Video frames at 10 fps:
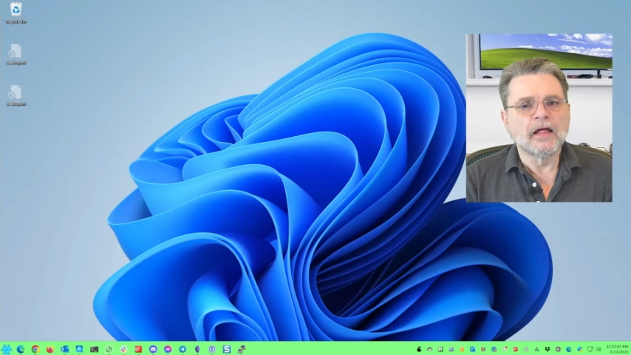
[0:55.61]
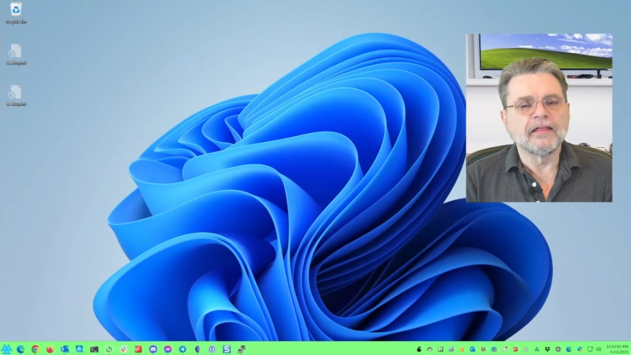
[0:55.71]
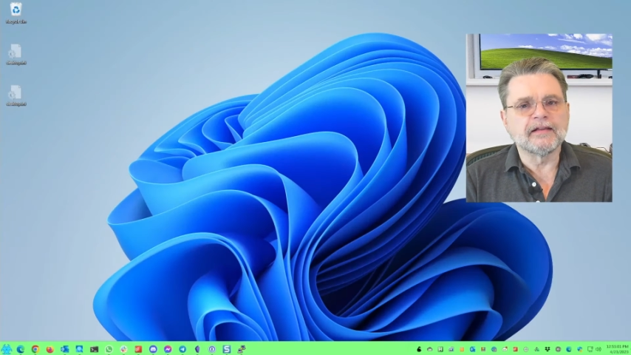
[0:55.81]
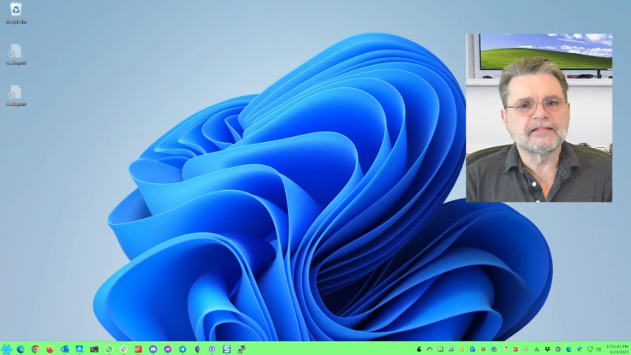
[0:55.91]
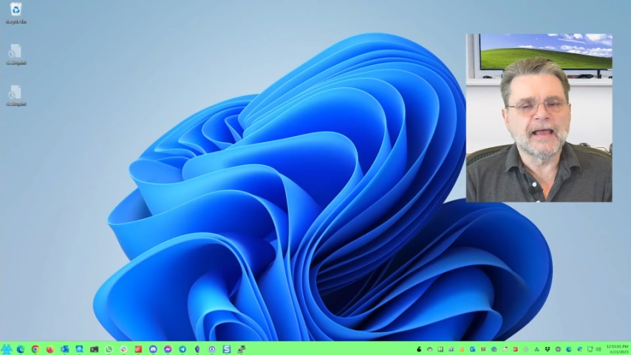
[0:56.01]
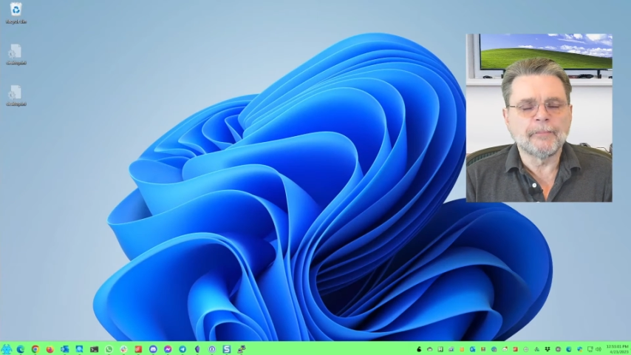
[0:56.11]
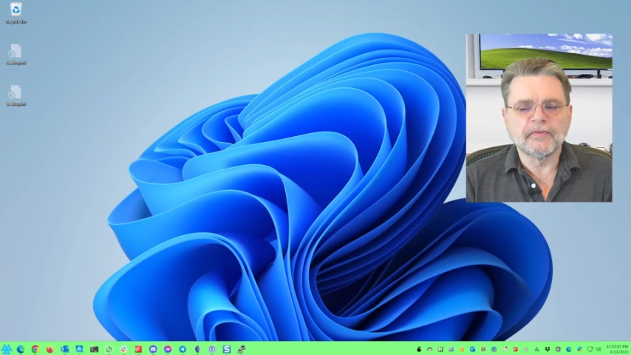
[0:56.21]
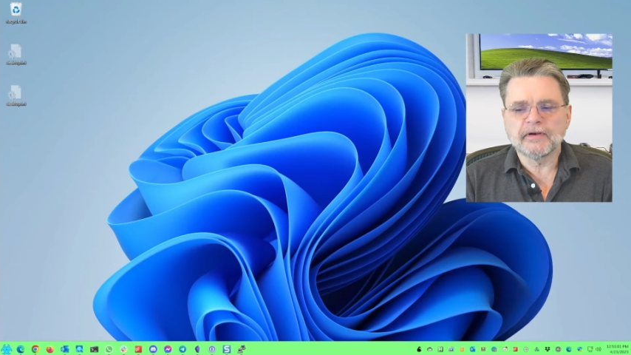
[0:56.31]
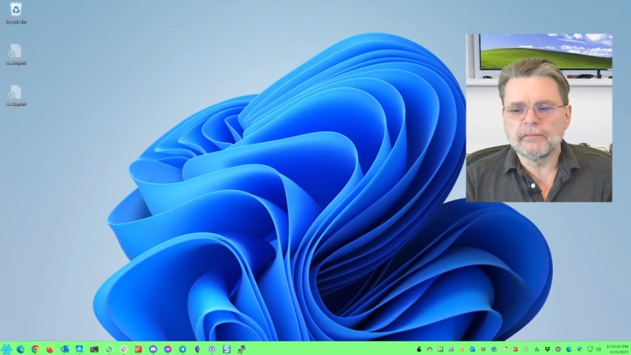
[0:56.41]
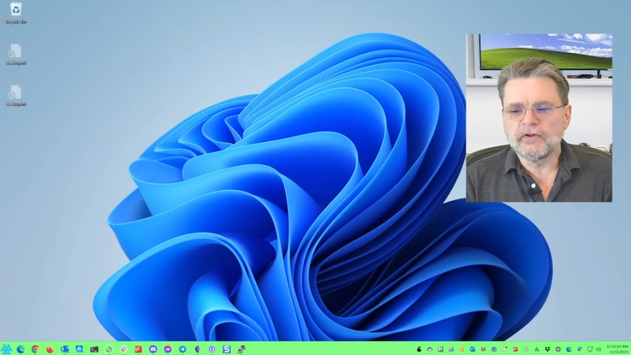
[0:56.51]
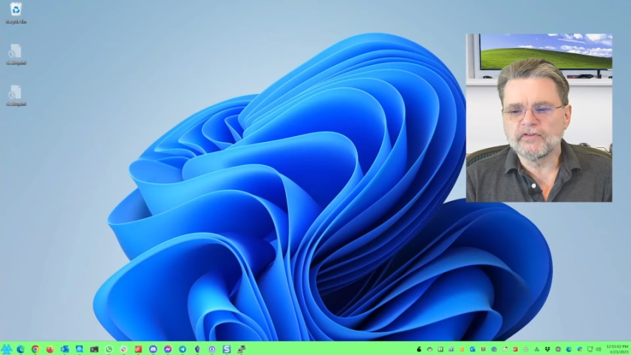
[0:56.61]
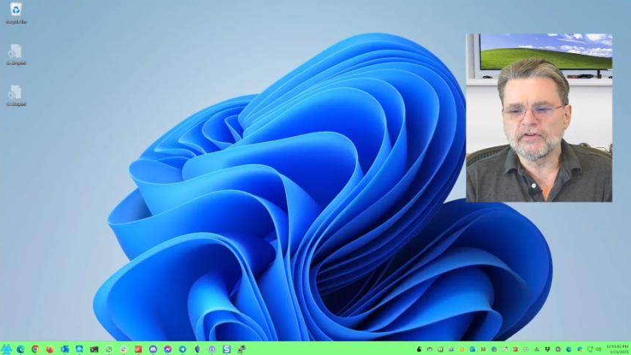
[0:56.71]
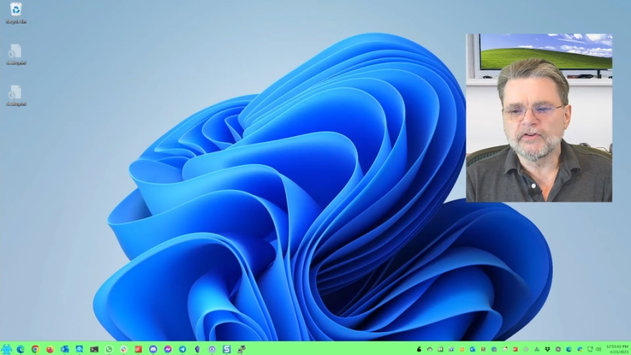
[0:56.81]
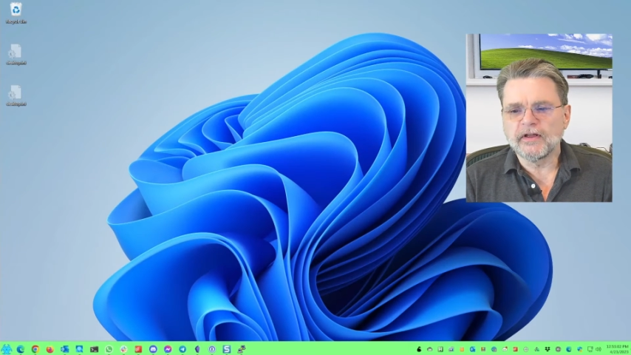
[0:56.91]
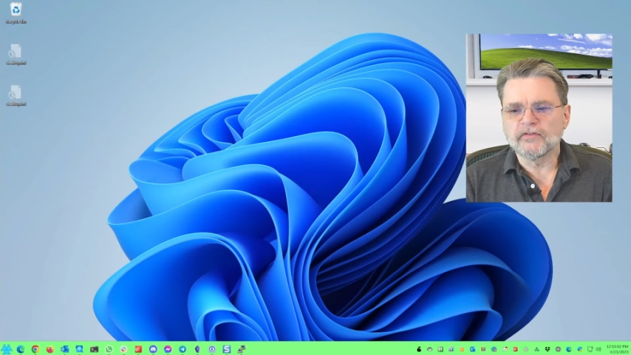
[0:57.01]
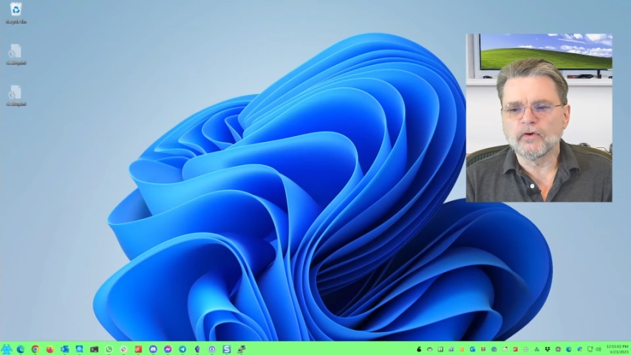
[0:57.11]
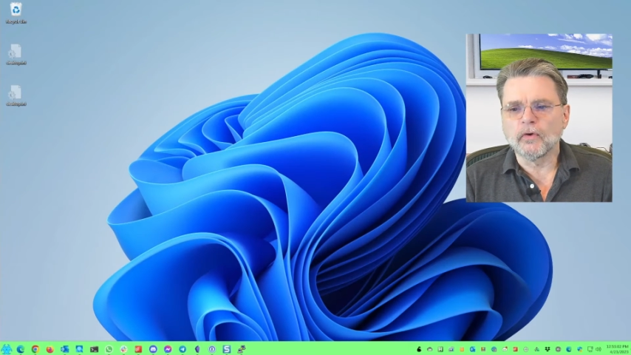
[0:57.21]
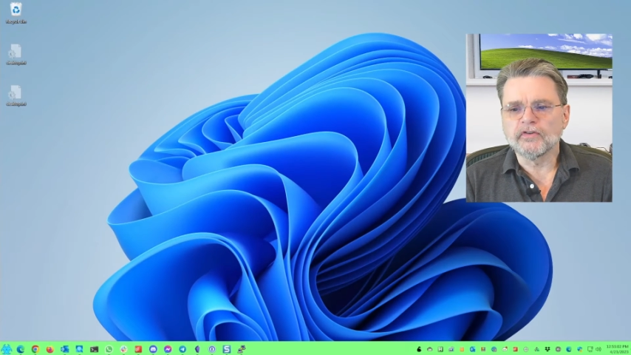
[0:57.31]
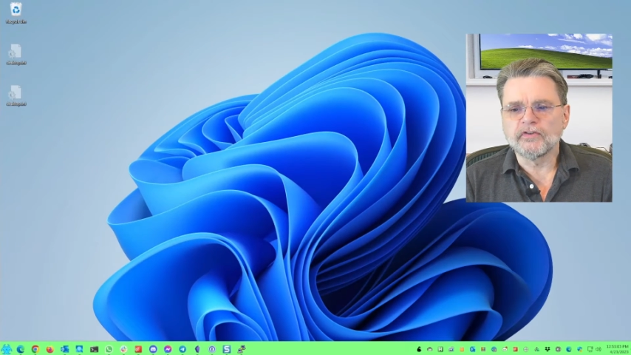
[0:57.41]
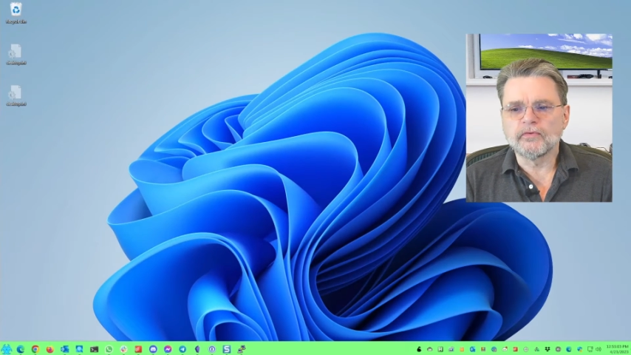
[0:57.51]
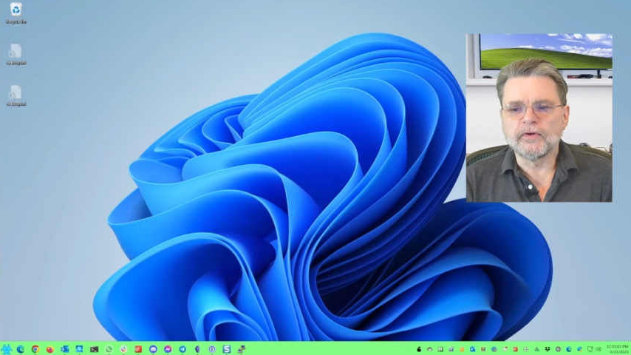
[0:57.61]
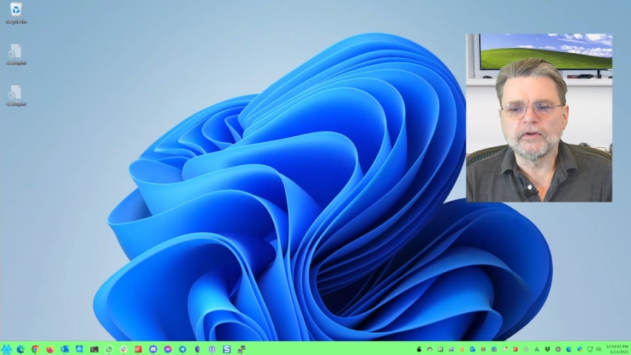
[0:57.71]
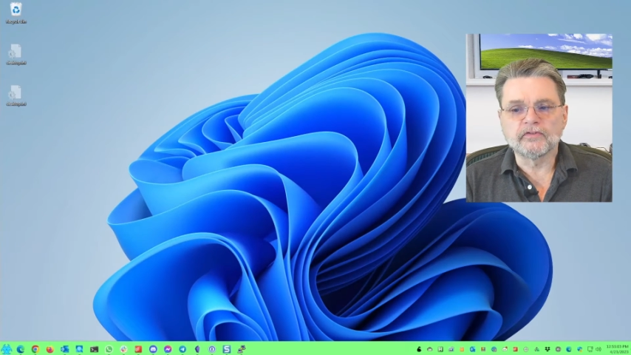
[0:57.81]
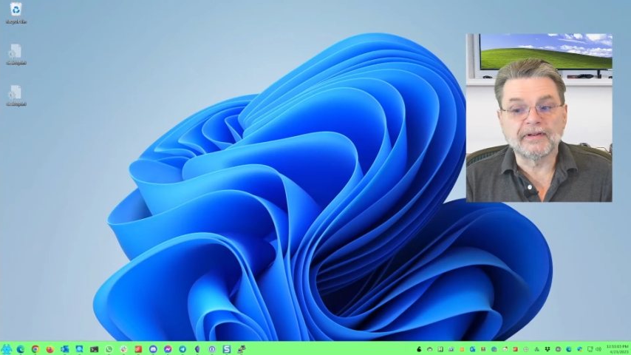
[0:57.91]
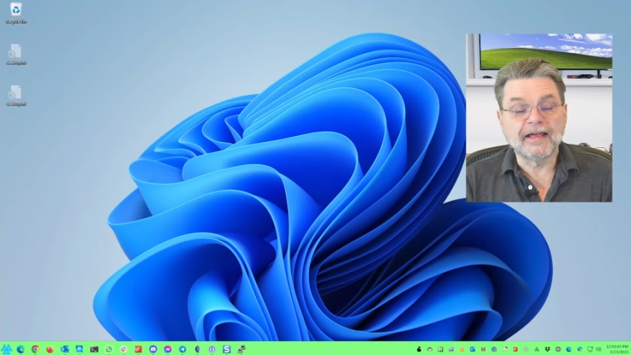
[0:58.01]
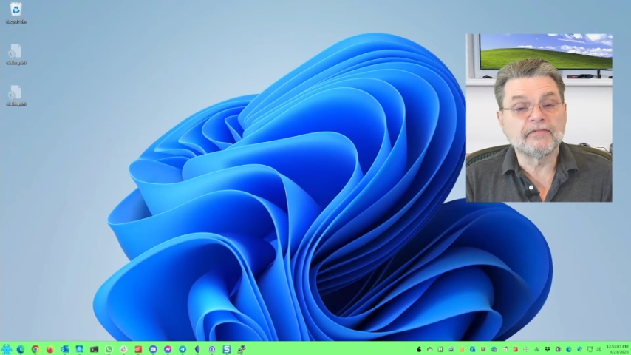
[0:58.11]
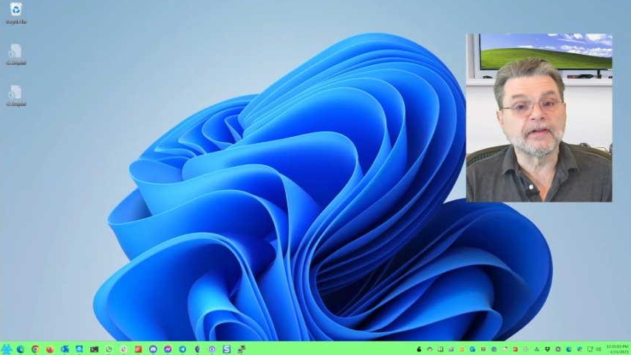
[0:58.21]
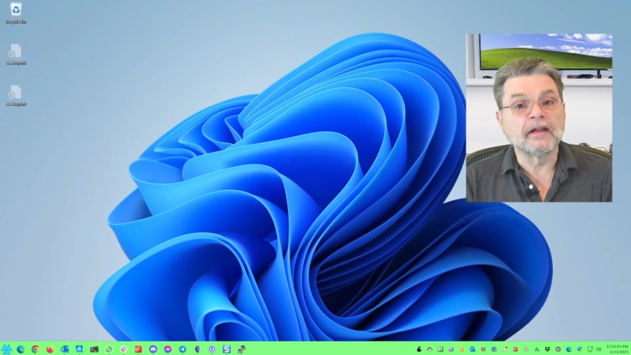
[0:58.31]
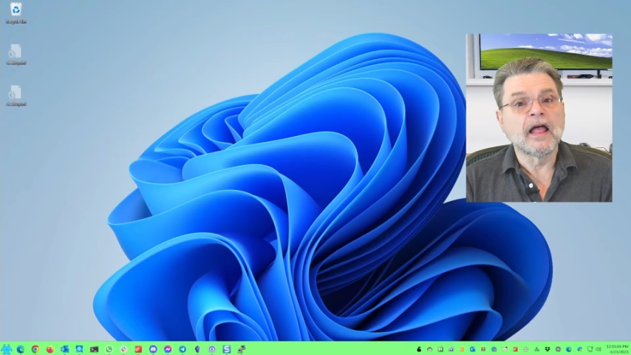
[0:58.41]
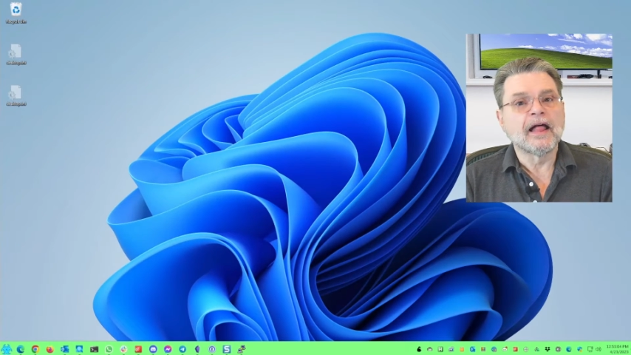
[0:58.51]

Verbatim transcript: The example that I'm using today, of course, is Windows 11.